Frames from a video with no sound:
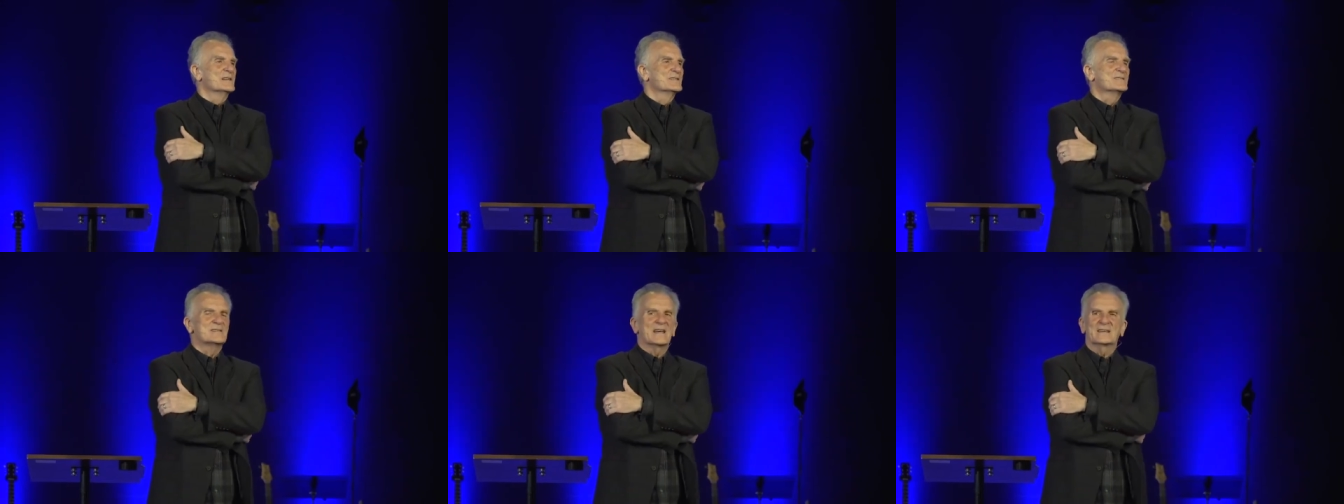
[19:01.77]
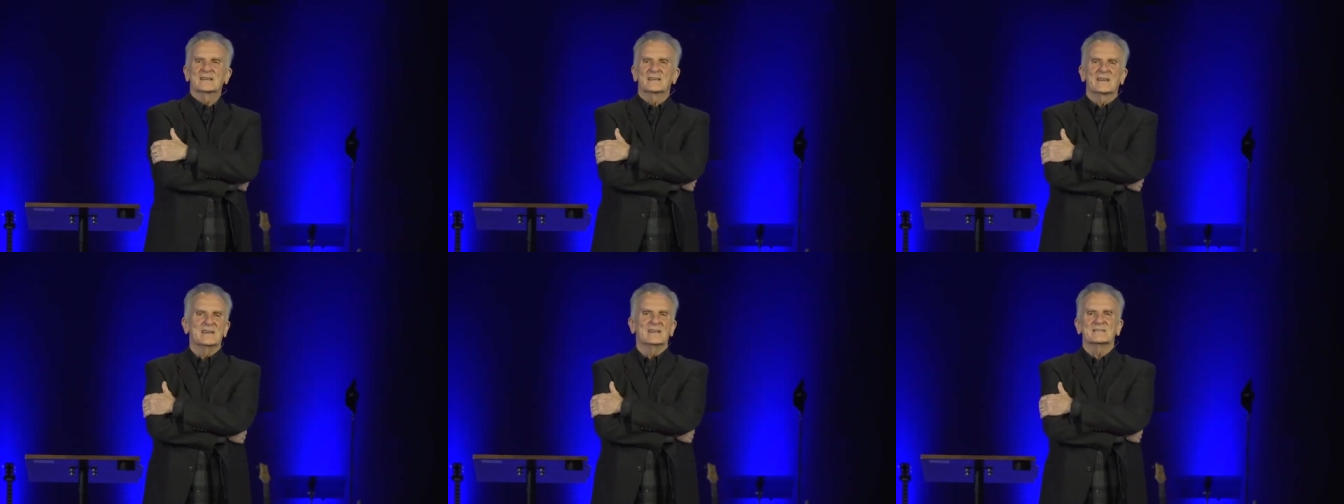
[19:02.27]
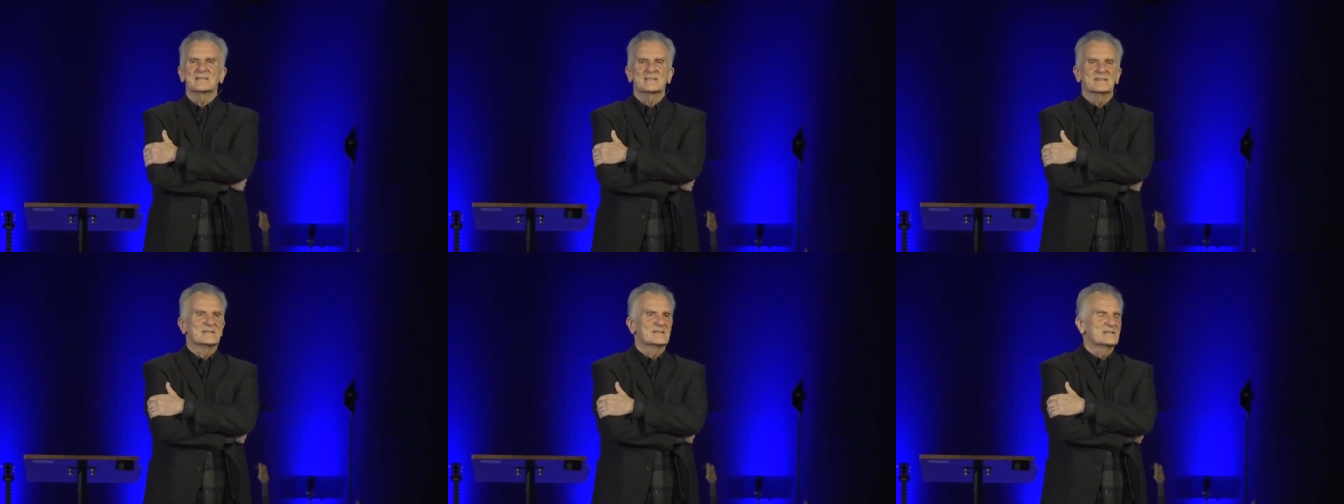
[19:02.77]
in 2 Kings,
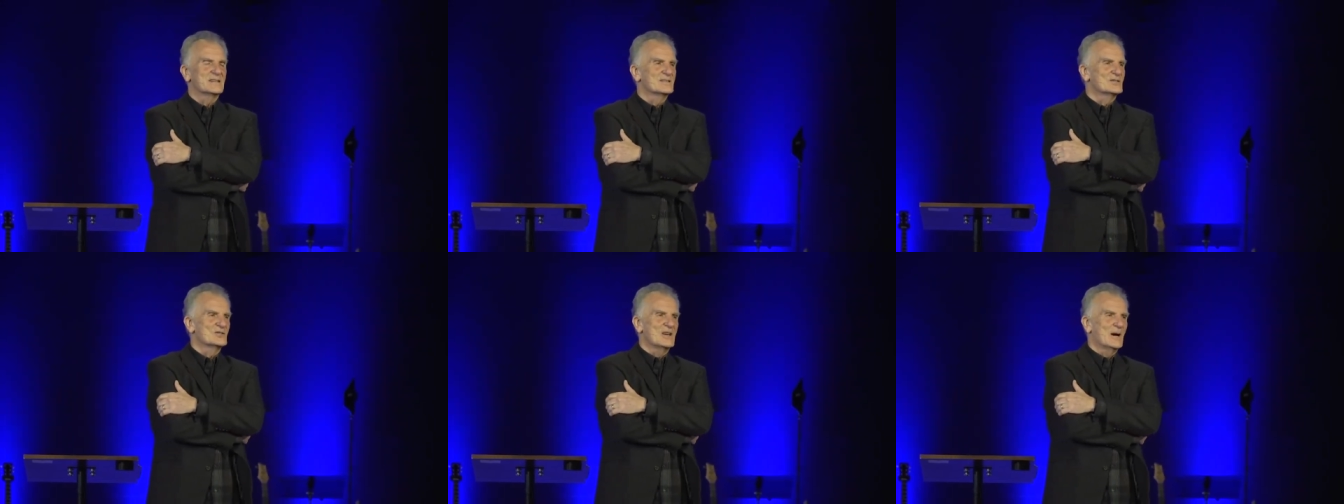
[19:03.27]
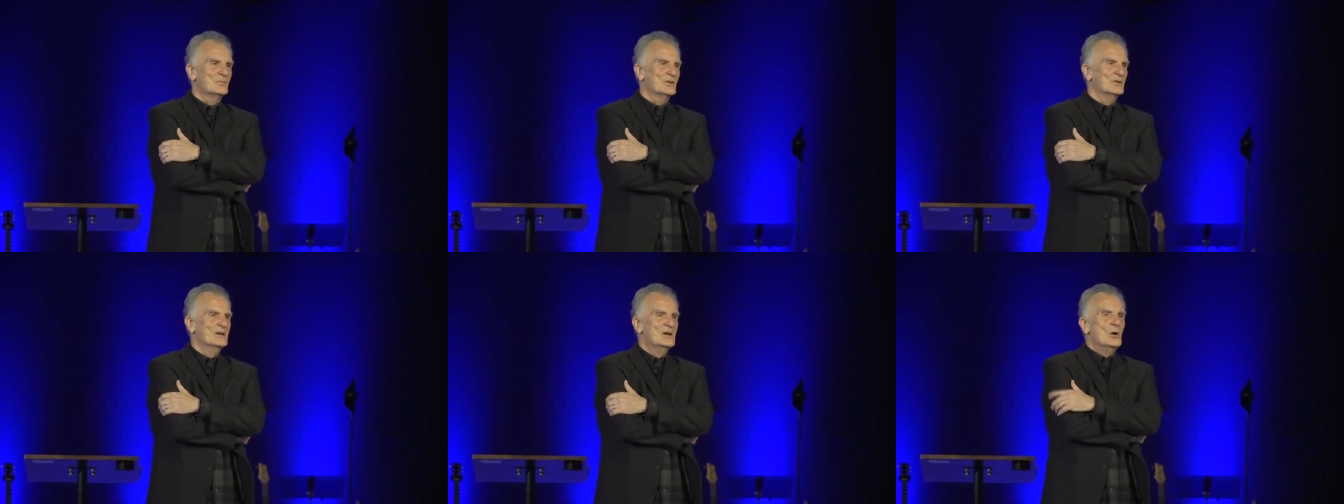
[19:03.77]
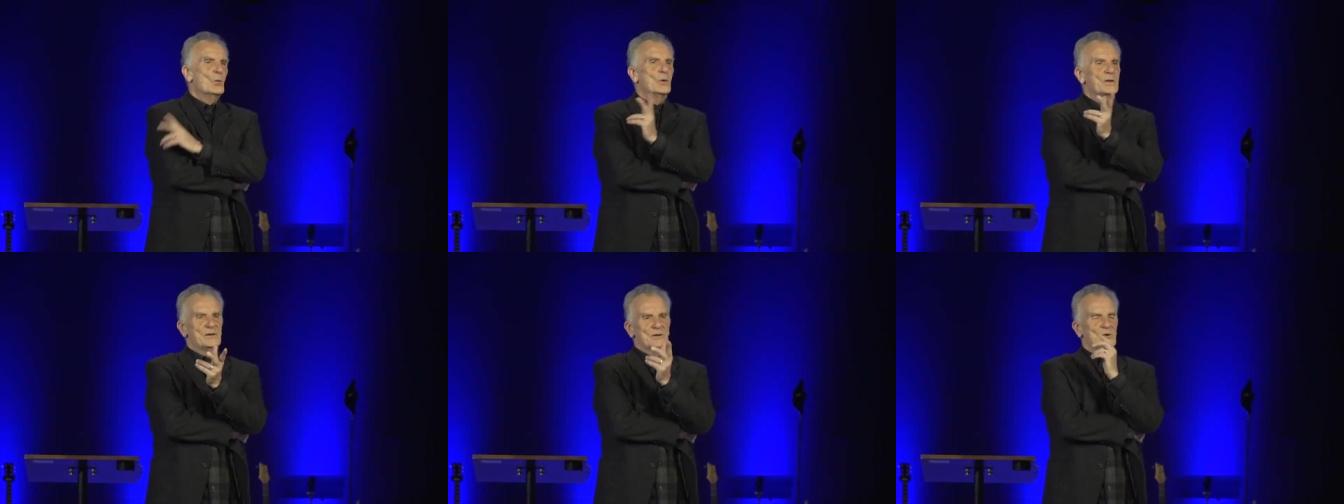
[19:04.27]
the sixth chapter.
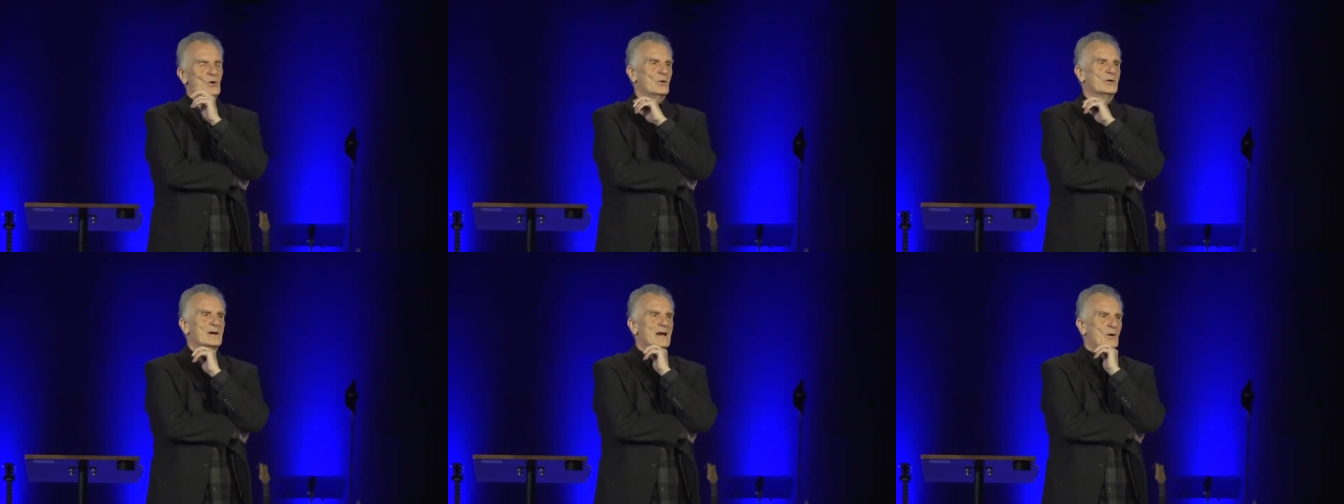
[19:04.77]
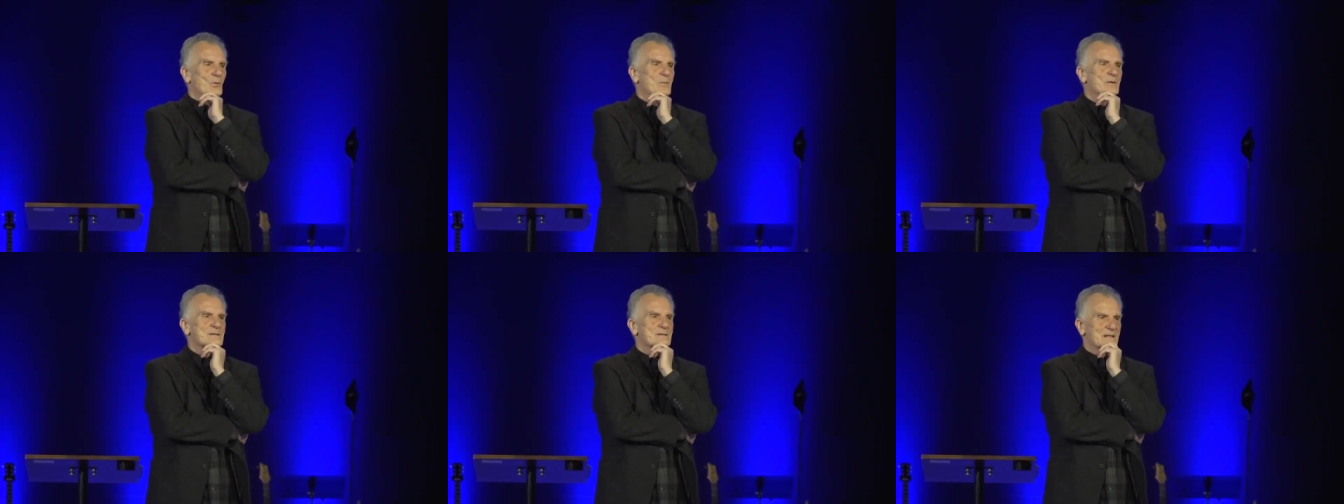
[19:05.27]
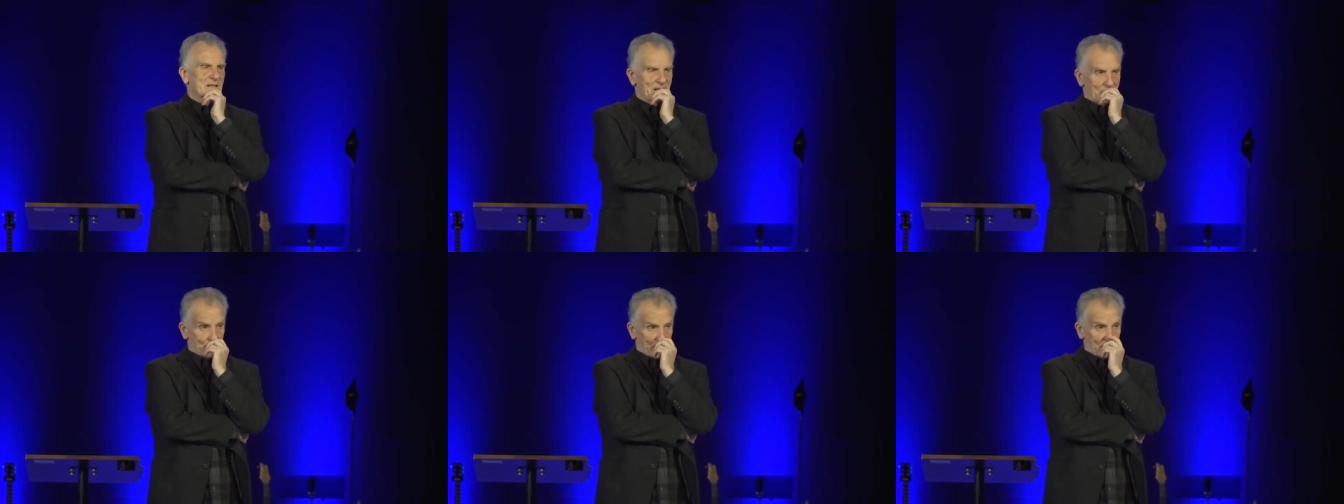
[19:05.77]
Whether you know it or not, we've been
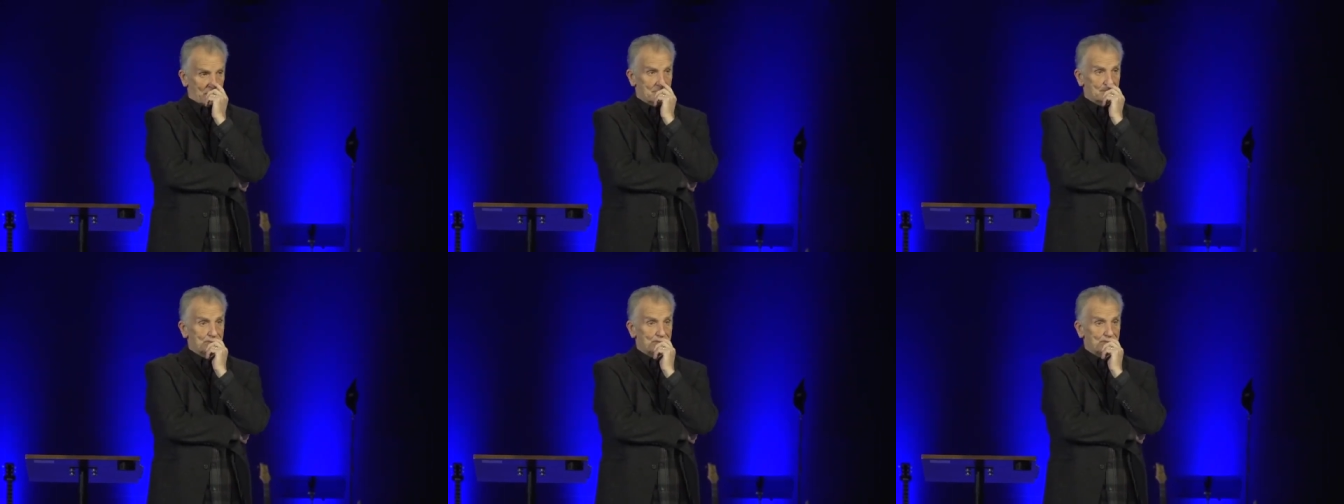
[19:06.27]
singing about it.